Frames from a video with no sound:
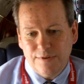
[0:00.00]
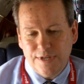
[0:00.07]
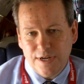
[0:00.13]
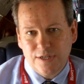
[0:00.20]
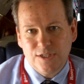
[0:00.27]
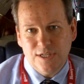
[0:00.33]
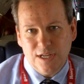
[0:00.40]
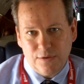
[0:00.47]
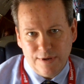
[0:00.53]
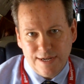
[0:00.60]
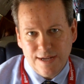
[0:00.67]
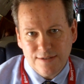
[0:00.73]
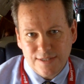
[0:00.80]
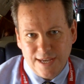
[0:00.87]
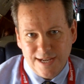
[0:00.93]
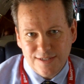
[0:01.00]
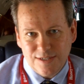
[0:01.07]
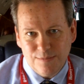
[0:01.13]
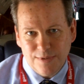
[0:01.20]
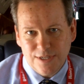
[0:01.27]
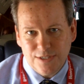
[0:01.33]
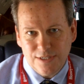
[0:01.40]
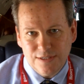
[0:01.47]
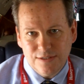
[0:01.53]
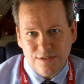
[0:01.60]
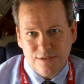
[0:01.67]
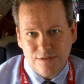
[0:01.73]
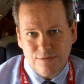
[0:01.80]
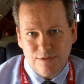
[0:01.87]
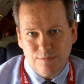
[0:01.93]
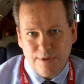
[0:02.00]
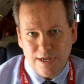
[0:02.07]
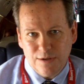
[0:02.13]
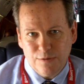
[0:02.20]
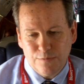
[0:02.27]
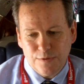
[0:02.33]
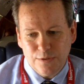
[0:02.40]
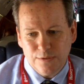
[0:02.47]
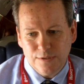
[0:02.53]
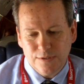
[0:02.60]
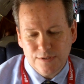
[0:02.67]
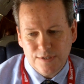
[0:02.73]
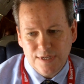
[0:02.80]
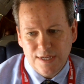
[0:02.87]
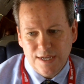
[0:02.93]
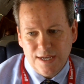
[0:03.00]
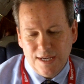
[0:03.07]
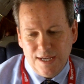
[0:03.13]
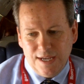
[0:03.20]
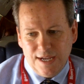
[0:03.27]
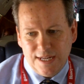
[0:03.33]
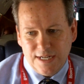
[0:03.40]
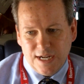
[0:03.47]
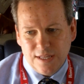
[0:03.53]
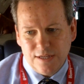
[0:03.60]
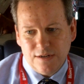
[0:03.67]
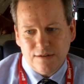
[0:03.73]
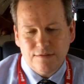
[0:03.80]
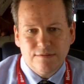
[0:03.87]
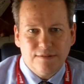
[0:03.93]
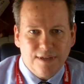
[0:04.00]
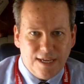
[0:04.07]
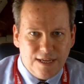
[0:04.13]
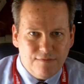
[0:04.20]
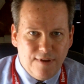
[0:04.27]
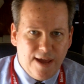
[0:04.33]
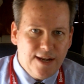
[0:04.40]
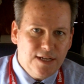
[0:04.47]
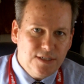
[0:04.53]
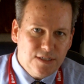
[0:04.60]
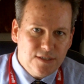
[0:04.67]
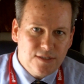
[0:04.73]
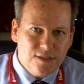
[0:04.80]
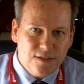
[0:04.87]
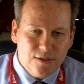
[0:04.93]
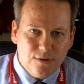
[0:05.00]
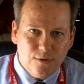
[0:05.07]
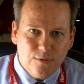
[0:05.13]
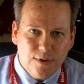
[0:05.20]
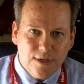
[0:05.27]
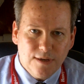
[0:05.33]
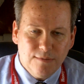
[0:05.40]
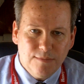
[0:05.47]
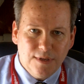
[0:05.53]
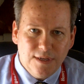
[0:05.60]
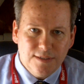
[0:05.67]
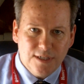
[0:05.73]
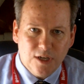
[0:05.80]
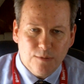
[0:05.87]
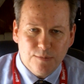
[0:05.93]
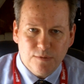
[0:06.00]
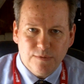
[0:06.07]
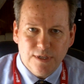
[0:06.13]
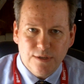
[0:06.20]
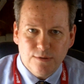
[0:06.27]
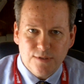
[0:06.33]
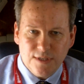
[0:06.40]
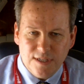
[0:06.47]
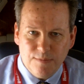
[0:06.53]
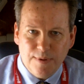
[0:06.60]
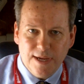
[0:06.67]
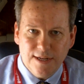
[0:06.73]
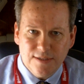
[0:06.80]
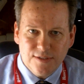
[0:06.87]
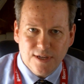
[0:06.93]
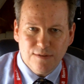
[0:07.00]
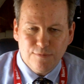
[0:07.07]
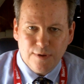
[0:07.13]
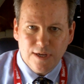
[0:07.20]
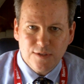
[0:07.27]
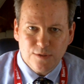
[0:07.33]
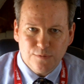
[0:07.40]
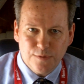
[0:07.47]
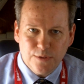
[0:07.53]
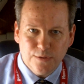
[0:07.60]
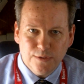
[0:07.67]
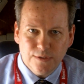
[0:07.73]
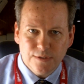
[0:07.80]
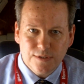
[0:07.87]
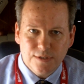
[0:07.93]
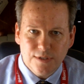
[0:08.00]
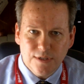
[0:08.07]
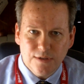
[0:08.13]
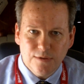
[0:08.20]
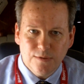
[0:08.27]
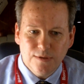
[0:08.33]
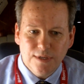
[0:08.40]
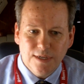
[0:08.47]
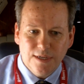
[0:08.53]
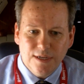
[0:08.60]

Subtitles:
reduction in greenhouse gas emissions with biofuels. And the other key advantage is to help reduce the dependence on fossil fuels. So